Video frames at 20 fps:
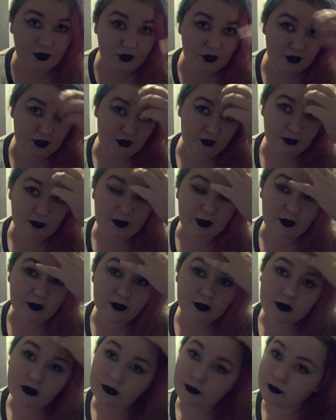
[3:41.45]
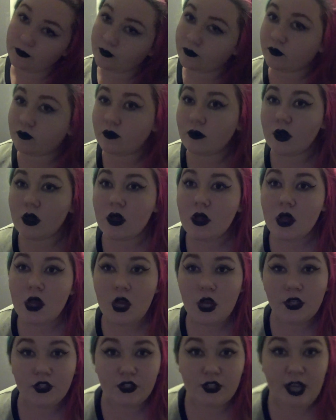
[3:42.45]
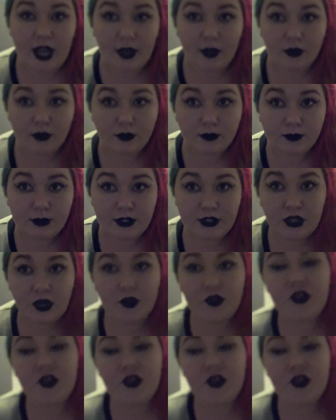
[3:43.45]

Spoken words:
go to do a pose. So now, let's go